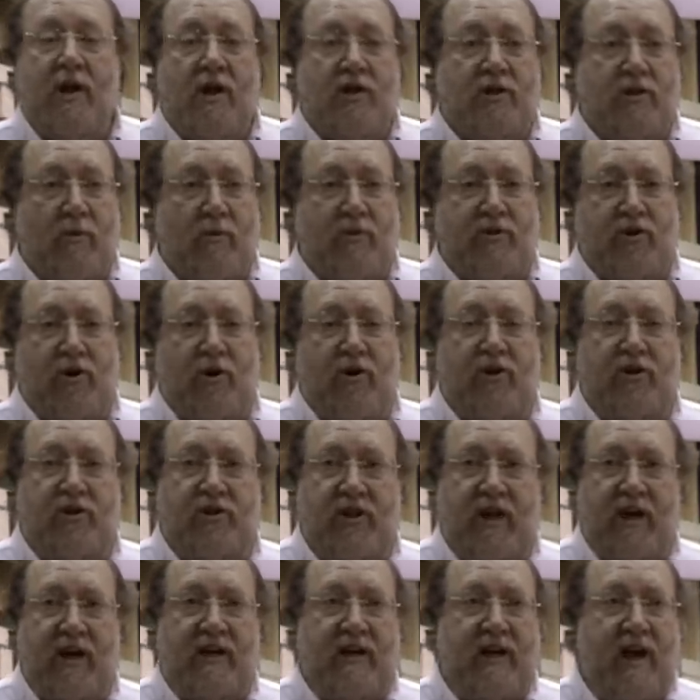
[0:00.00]
So we started
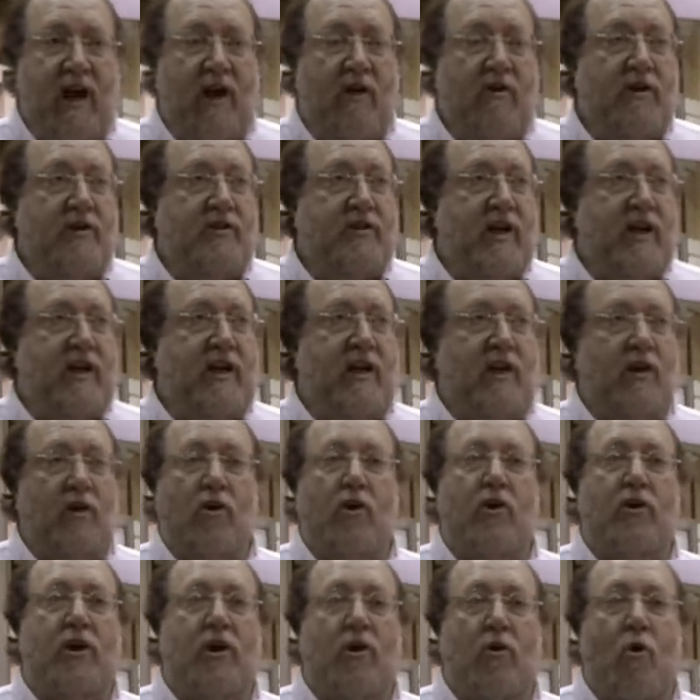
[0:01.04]
sitting down and taking a
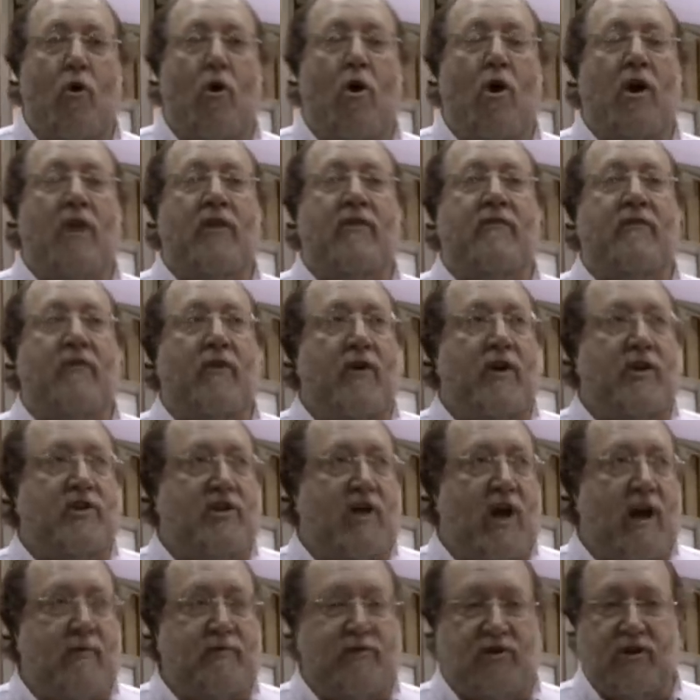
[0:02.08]
look at all of the various
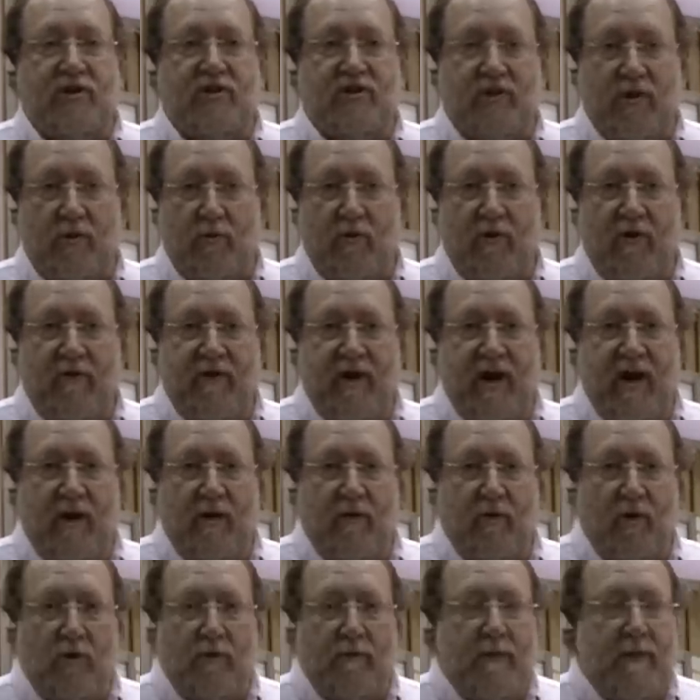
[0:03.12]
options that were
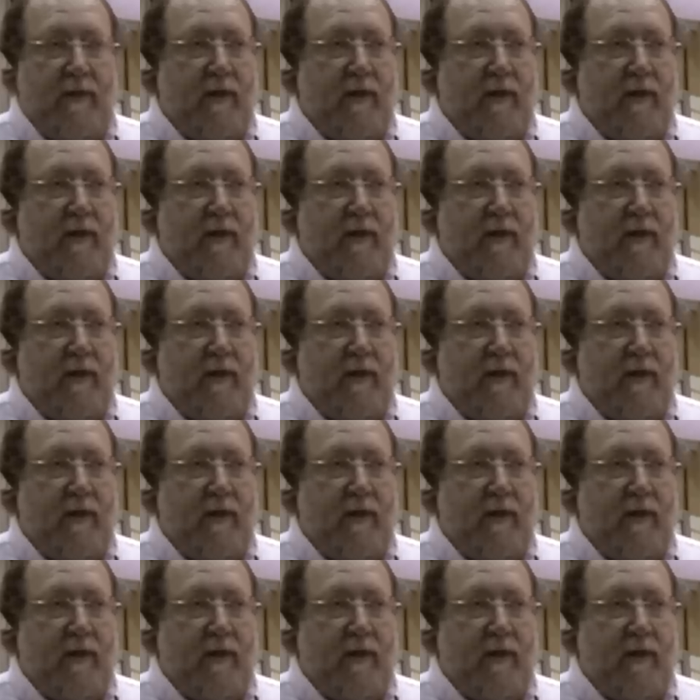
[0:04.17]
available.